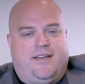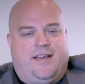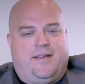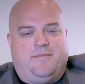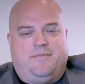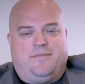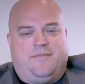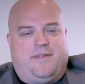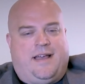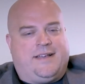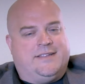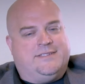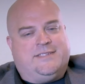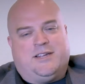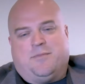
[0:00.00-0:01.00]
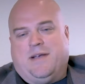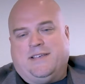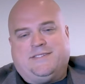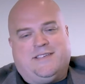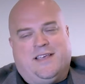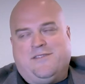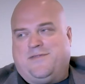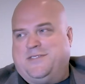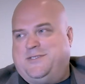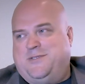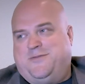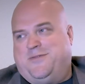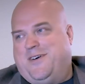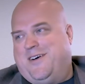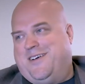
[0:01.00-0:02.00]
I'm, I consider myself a Sioux
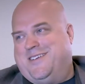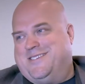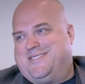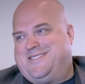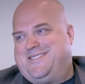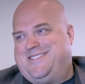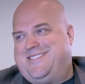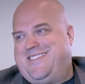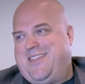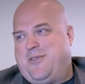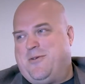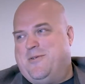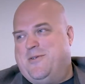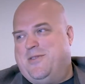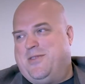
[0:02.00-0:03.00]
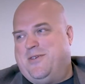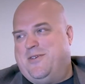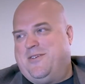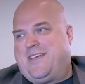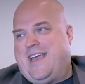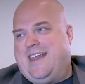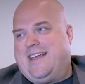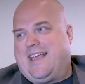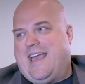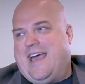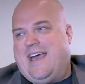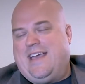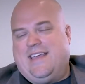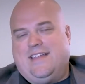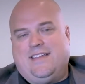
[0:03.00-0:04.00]
Falls through and through kind of
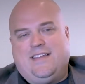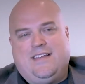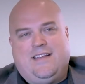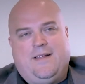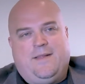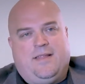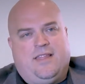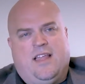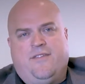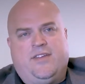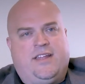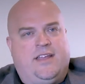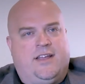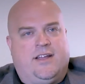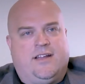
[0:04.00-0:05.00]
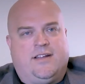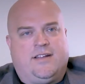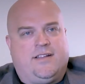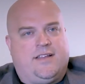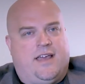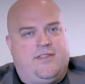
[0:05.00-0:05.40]
guy and love it here.